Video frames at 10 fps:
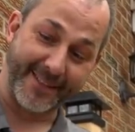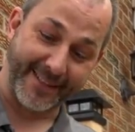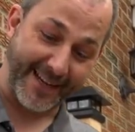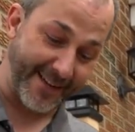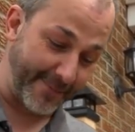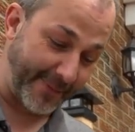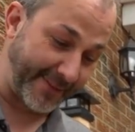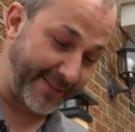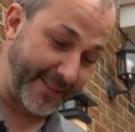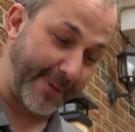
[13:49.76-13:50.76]
to the guy that
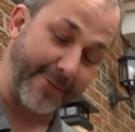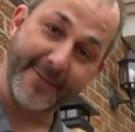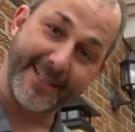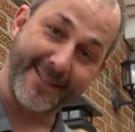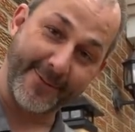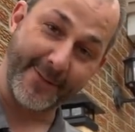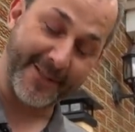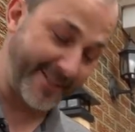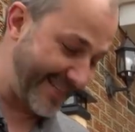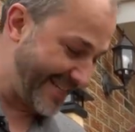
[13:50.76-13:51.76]
put these pavers down
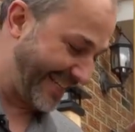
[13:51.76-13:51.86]
originally.